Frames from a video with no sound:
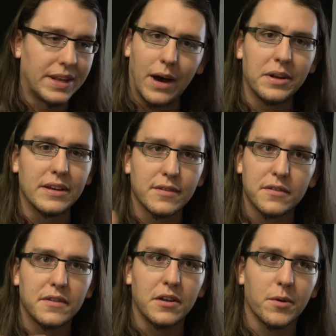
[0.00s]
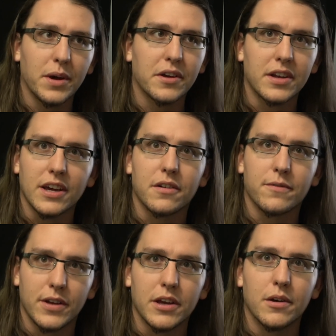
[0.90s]
And nowadays, this is the only way you're gonna get
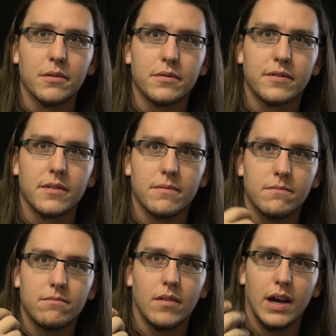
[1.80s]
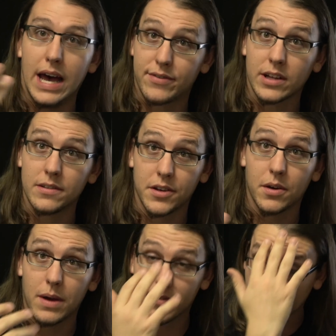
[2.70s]
your videos having
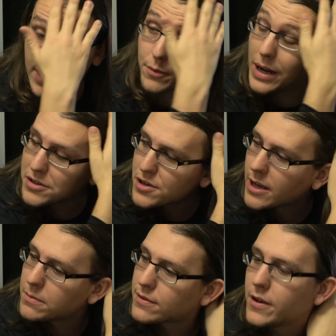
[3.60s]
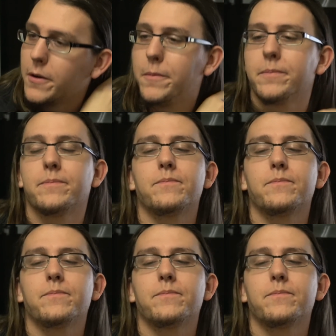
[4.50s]
a lot of watch time. So